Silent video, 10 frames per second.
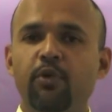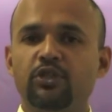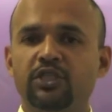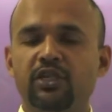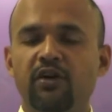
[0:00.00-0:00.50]

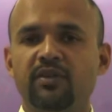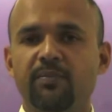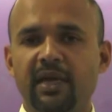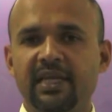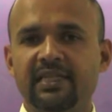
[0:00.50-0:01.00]
portion of the
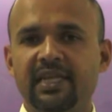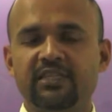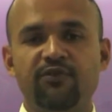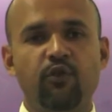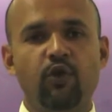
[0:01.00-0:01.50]
money that
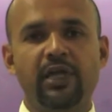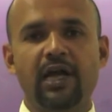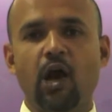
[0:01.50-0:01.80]
is flowing